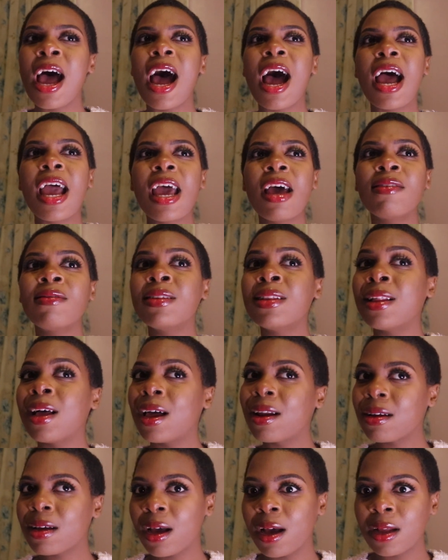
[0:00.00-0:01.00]
I have a
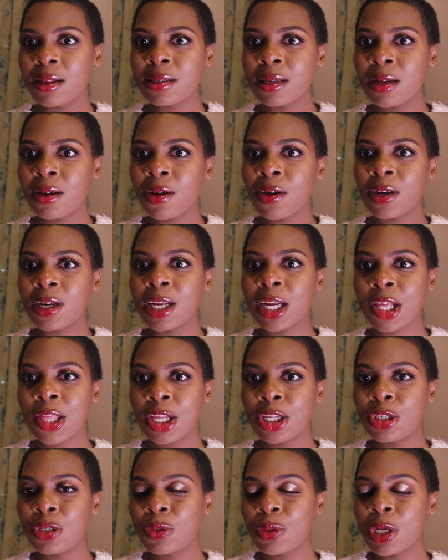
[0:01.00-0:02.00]
lot of content on here
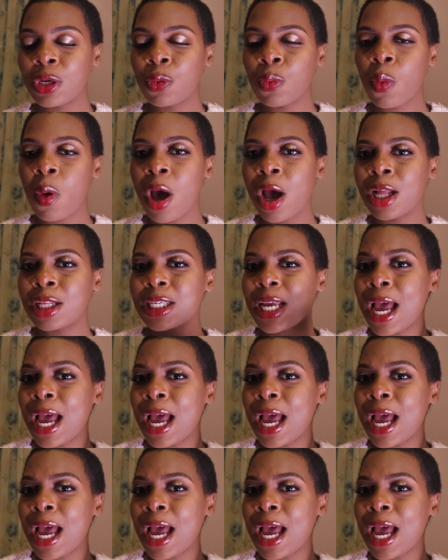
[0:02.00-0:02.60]
that you can watch.